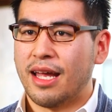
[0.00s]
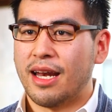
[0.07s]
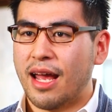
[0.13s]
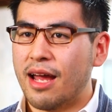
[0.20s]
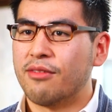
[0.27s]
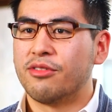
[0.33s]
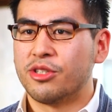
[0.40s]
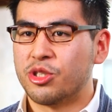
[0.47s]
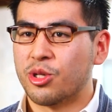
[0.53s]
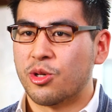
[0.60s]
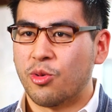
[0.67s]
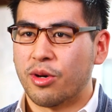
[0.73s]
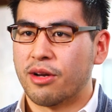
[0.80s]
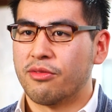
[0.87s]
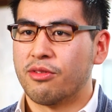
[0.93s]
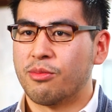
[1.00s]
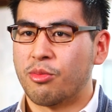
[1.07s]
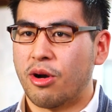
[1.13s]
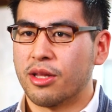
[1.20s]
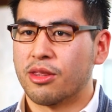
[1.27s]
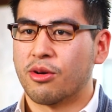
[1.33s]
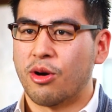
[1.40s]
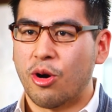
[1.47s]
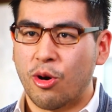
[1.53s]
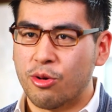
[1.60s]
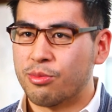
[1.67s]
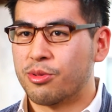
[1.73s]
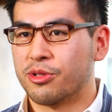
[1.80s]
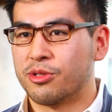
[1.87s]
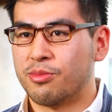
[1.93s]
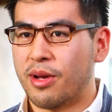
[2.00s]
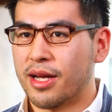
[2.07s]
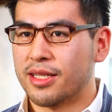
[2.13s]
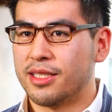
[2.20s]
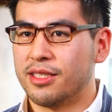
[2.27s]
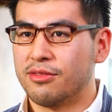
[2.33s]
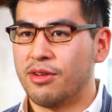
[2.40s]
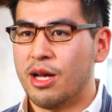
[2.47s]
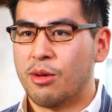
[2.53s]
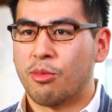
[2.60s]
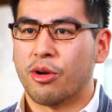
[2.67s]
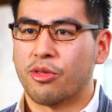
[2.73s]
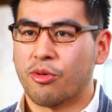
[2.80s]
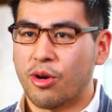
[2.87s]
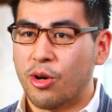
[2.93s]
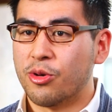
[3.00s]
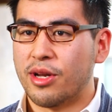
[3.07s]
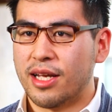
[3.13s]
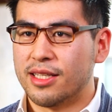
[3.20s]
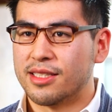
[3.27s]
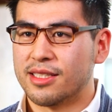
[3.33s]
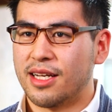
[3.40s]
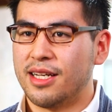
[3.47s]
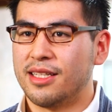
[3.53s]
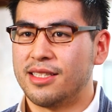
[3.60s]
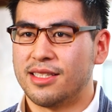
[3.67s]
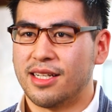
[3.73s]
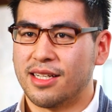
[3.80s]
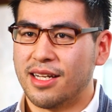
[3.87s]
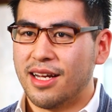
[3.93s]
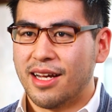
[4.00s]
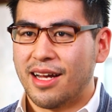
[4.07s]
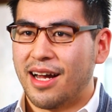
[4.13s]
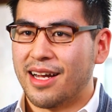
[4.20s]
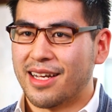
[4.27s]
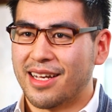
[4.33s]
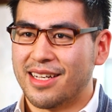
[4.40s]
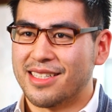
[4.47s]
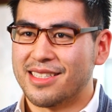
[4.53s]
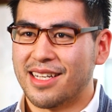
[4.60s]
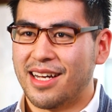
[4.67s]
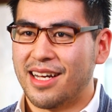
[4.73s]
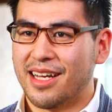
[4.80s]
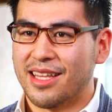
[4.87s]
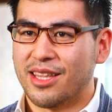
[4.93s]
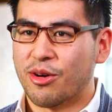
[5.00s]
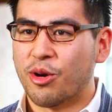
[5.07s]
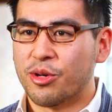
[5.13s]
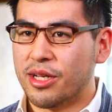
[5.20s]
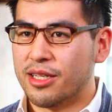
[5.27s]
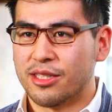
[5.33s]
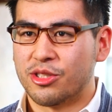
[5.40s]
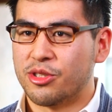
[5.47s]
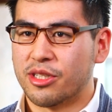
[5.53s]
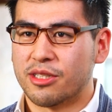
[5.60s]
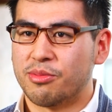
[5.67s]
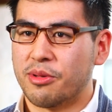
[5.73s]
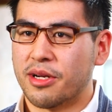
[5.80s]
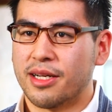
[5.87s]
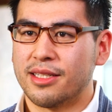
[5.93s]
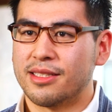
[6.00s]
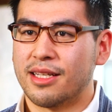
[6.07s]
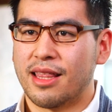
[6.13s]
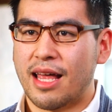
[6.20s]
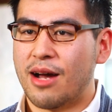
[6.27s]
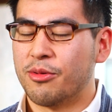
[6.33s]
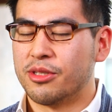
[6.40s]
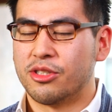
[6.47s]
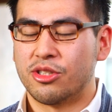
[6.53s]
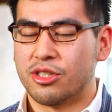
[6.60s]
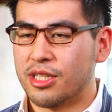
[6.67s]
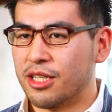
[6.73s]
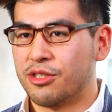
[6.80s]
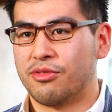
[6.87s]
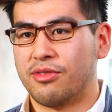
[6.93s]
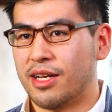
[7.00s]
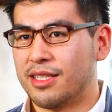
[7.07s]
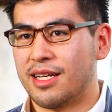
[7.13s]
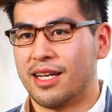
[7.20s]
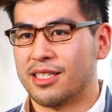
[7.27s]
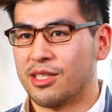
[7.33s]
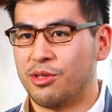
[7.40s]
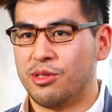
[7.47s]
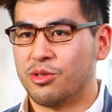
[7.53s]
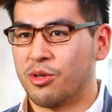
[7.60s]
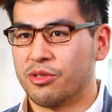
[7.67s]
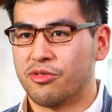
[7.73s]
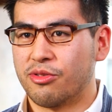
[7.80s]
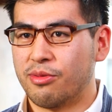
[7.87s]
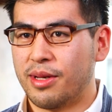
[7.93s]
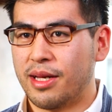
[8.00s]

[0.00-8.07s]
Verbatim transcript: And every single one of them brought their own perspective, brought their own insights, and I guess uh, their own industry experience. And that was such a fantastic resource for